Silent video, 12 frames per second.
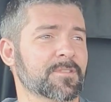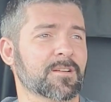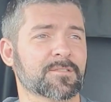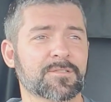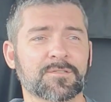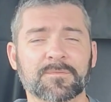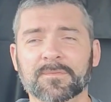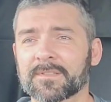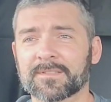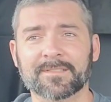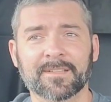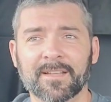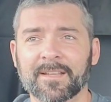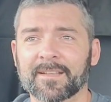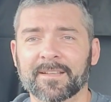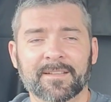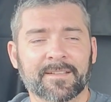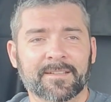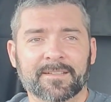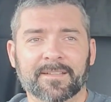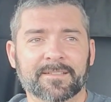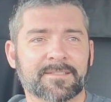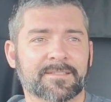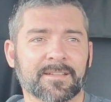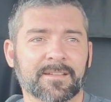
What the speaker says: talked to him, it's